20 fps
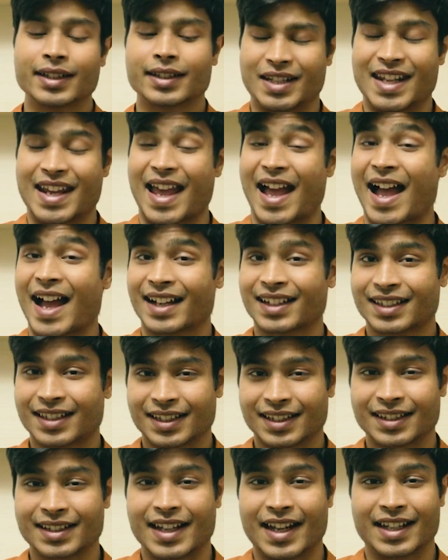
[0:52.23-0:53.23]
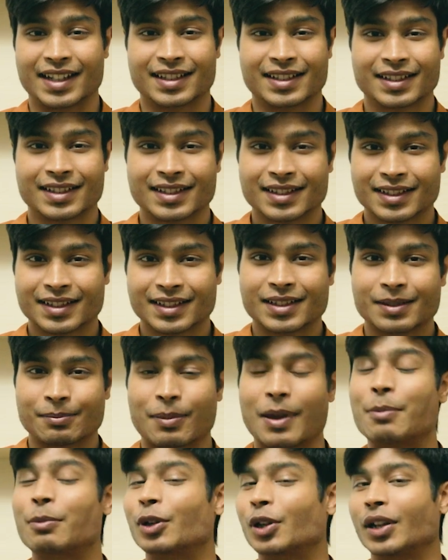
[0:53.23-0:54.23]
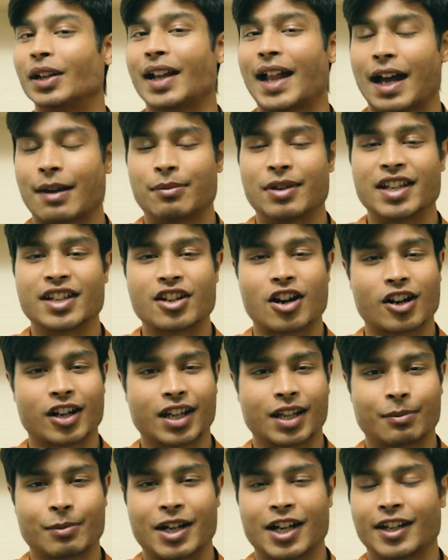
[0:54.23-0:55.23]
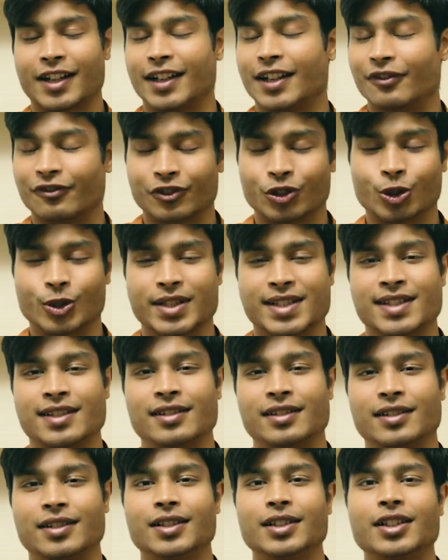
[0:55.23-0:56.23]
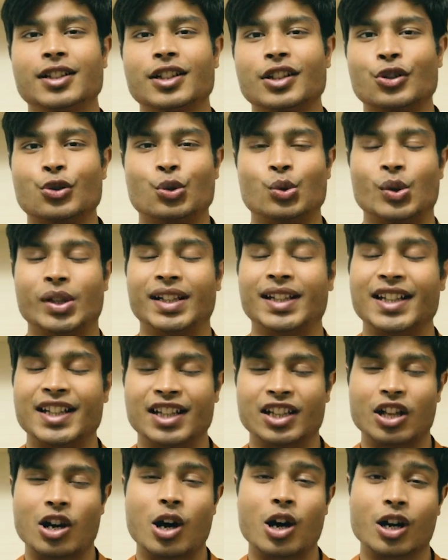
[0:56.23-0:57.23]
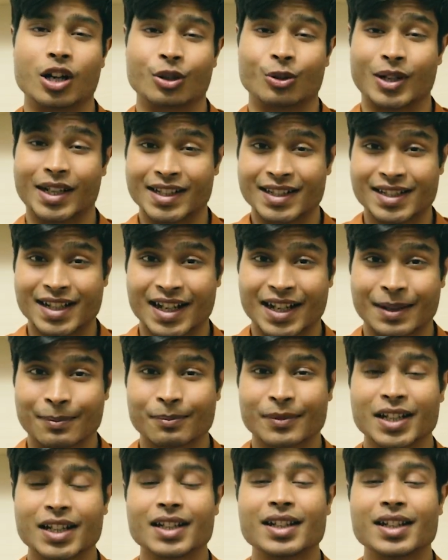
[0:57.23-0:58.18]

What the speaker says: the acting that people have been talking about, and of course the really long runtime.